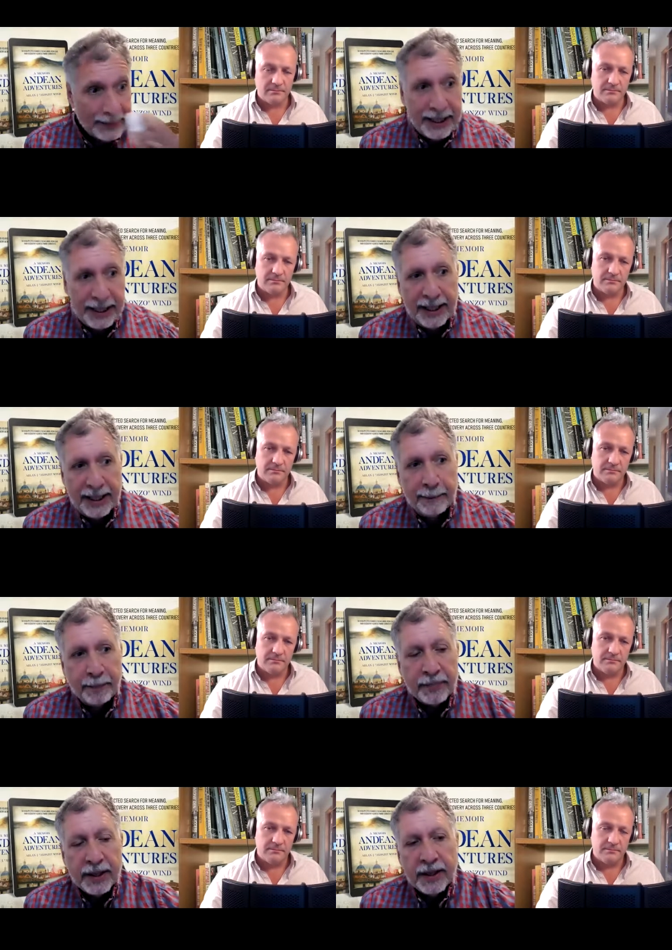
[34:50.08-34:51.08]
Speaker 1: the
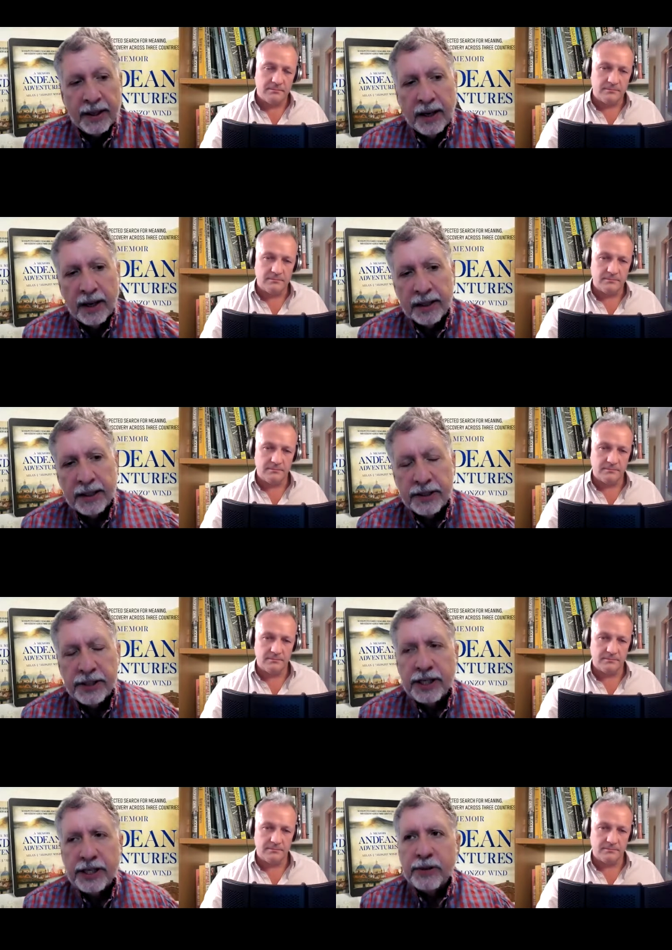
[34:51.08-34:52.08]
uh,
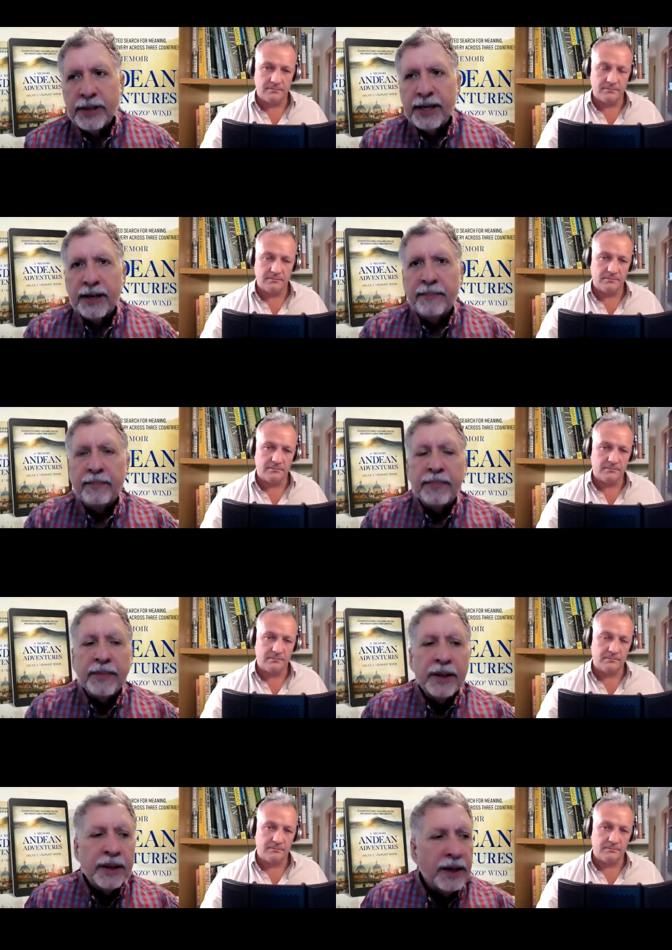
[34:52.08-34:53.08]
continuing,
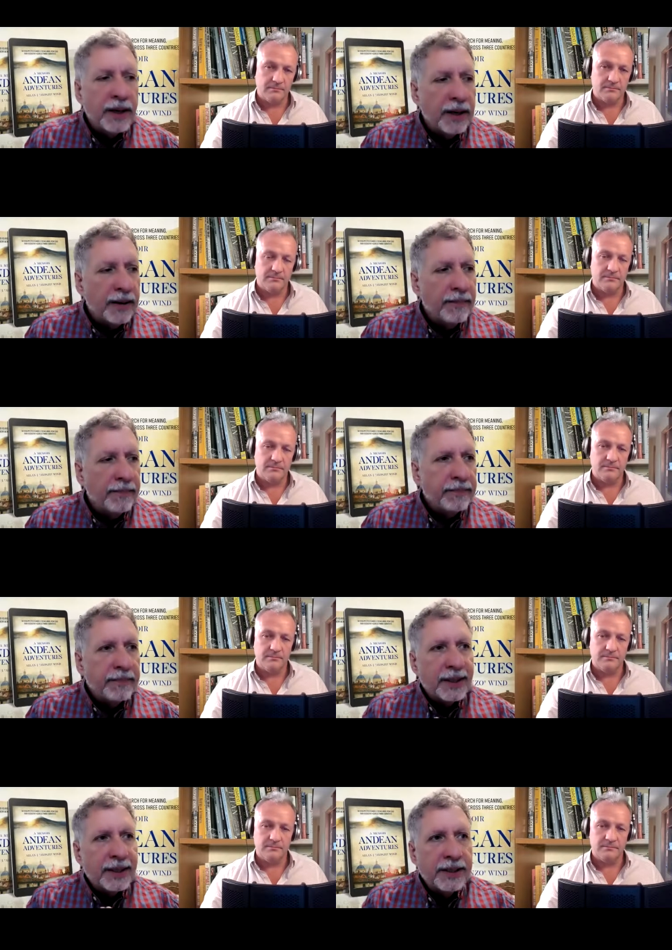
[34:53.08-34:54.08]
um,
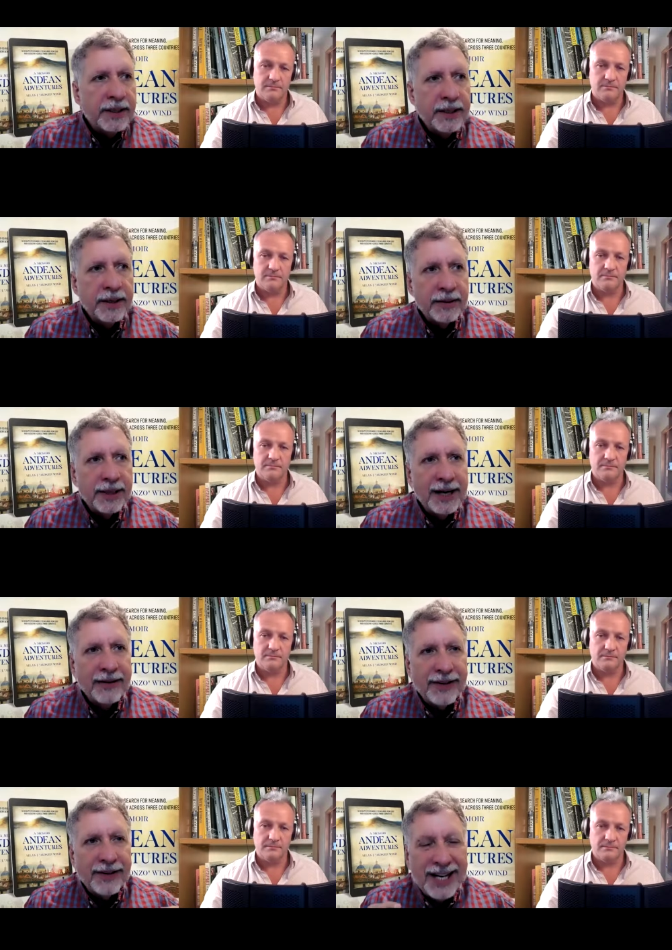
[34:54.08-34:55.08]
you know,
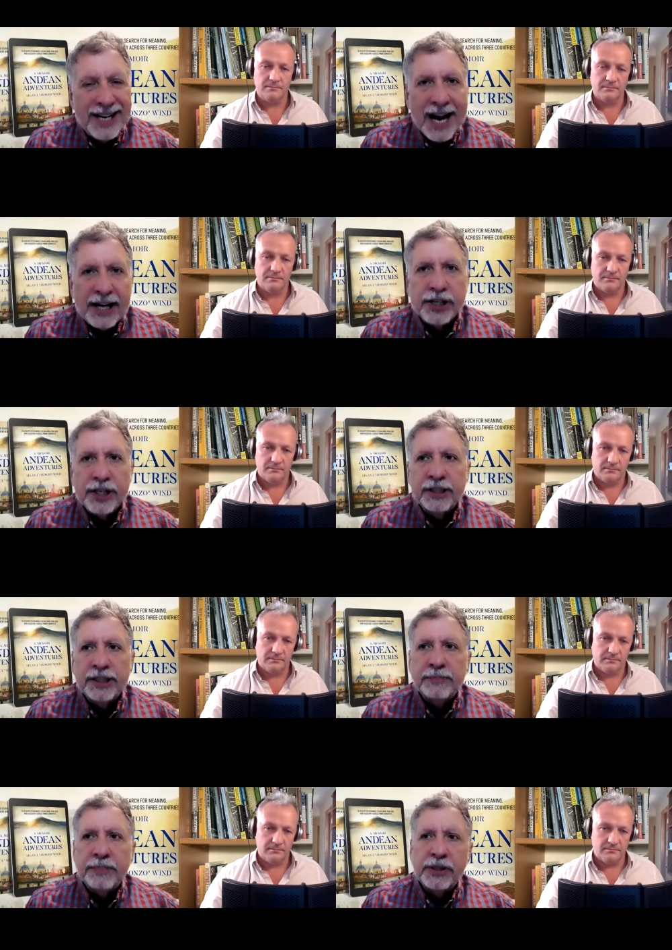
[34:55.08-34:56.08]
kind of
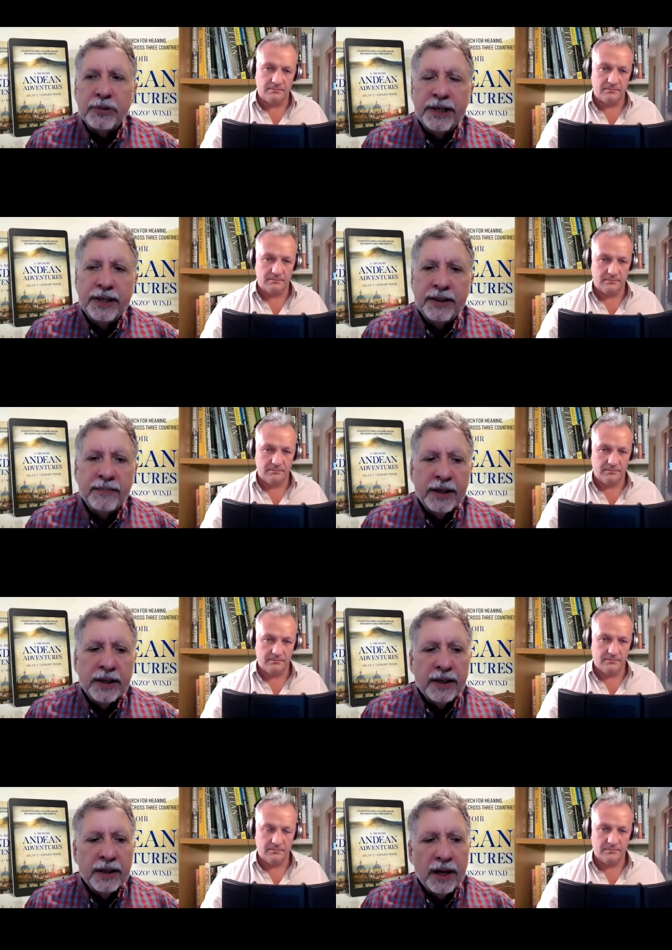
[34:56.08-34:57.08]
connections between
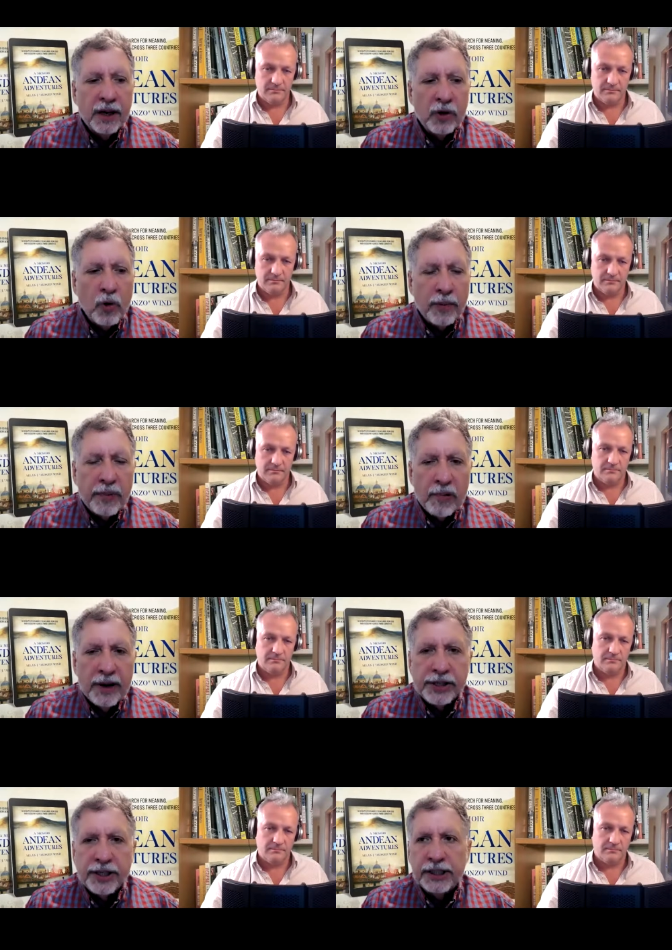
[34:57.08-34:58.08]
uh,
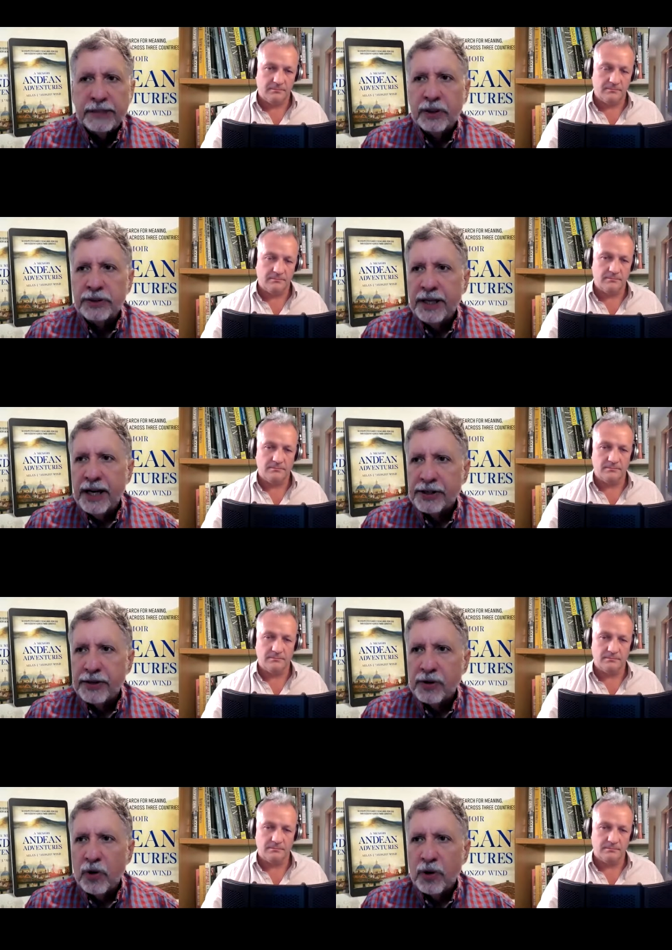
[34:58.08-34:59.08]
corporations,
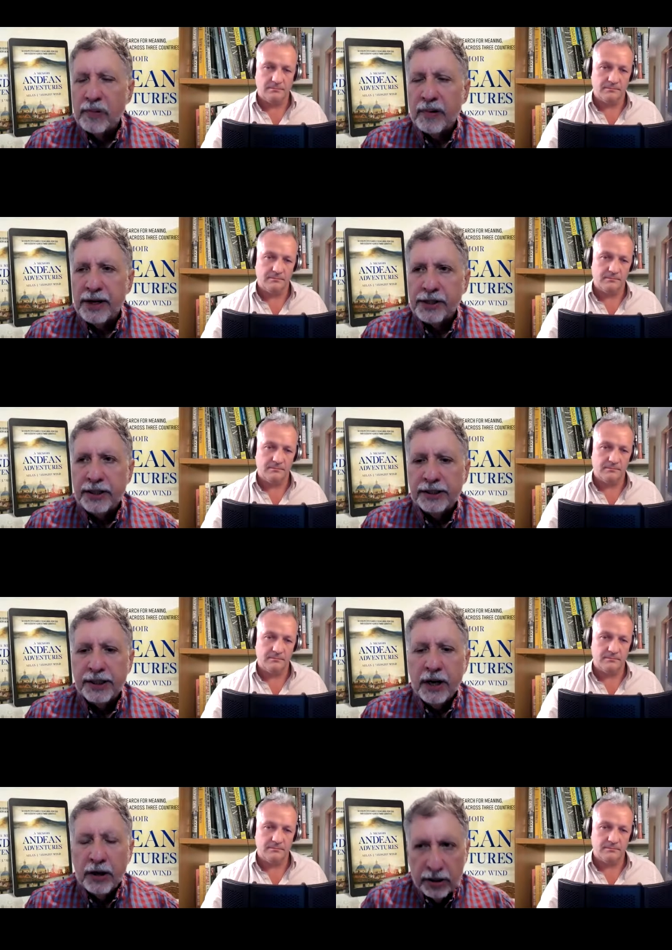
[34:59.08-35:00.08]
multinational
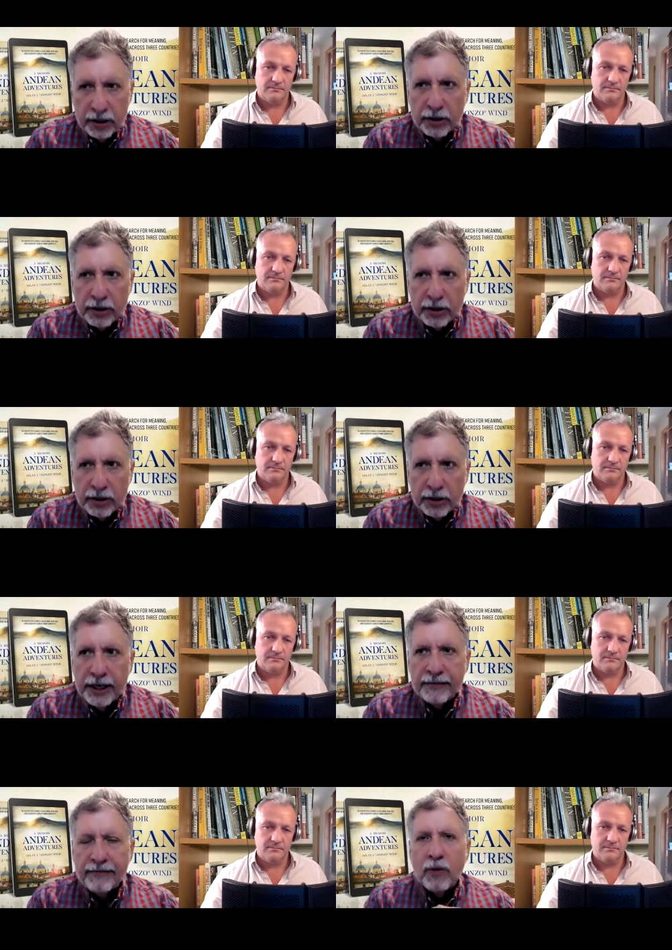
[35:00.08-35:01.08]
corporations, look
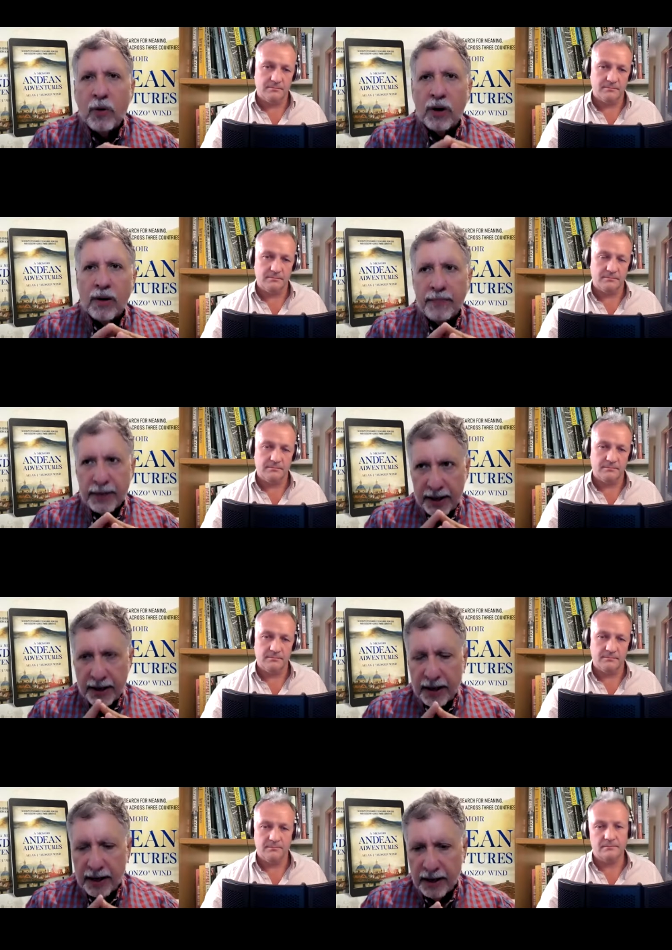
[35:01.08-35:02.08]
looking for
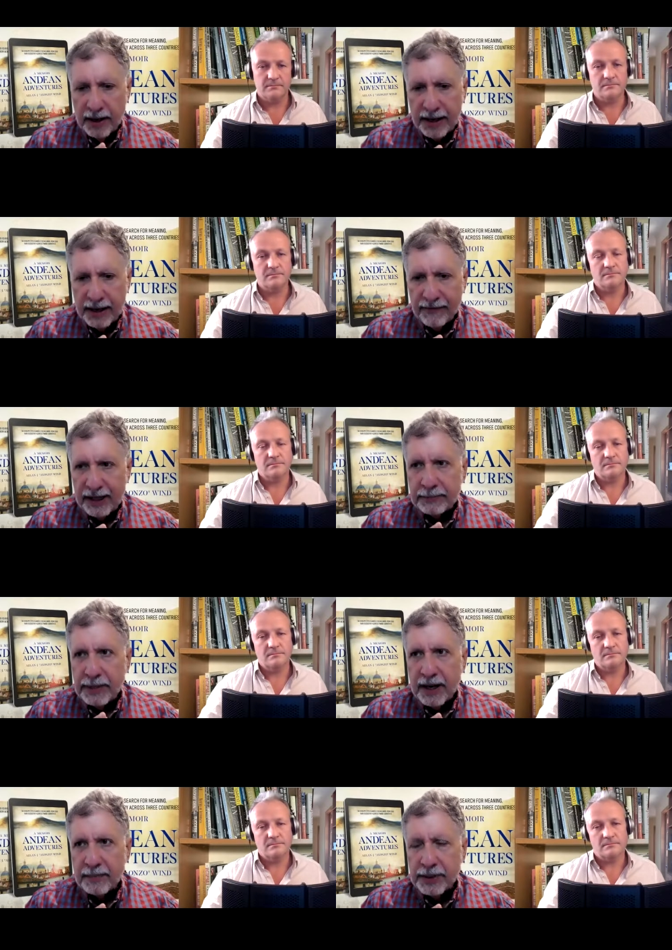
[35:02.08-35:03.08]
uh,
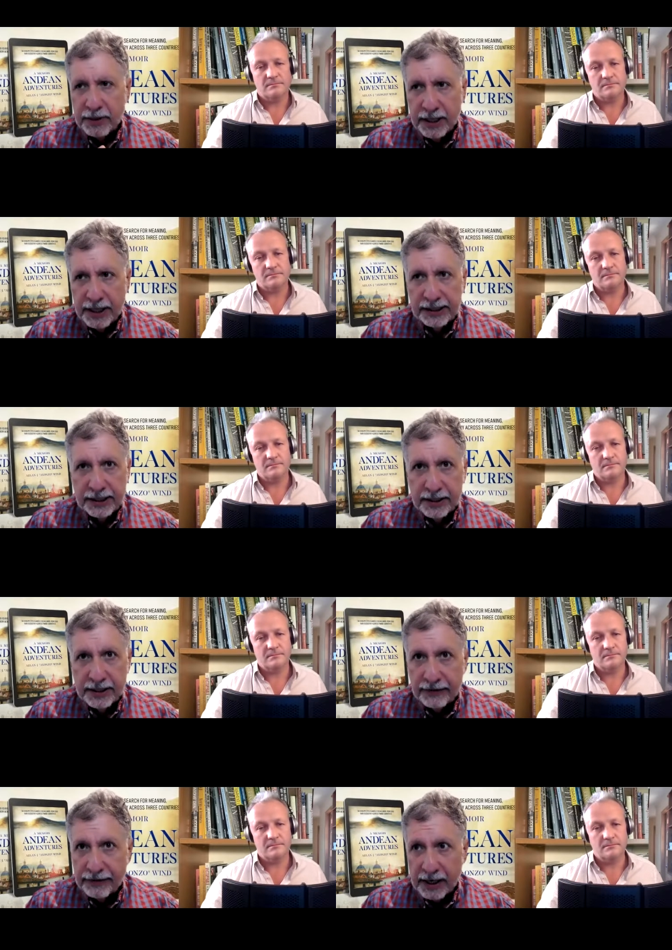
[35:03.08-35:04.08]
investment opportunities in different